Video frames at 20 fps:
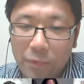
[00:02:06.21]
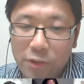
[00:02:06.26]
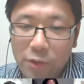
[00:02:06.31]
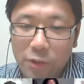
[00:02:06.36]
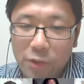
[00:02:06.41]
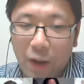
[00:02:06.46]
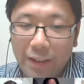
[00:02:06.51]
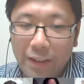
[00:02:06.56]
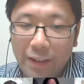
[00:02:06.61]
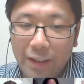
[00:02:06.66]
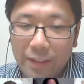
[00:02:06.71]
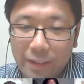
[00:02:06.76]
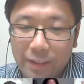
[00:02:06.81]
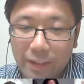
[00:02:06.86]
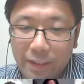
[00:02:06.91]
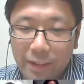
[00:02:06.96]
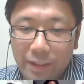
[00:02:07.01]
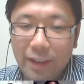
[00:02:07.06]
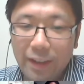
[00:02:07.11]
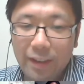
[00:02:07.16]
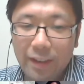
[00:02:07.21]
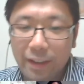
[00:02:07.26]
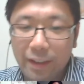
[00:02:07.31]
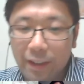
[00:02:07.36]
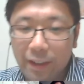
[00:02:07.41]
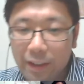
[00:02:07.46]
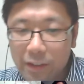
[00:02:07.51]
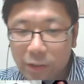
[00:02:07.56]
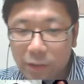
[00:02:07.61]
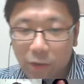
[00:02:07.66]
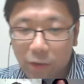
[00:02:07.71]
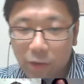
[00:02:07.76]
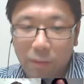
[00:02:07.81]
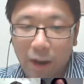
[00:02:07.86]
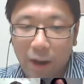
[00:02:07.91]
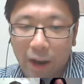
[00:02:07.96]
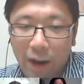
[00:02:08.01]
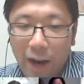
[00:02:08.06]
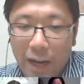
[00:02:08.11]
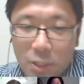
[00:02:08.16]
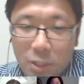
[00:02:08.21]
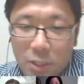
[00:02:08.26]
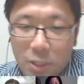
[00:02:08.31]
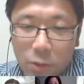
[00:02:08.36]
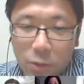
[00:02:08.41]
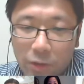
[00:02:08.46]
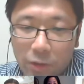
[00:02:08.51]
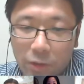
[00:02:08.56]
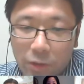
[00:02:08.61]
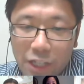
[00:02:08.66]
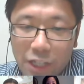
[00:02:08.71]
So I did during my high school year.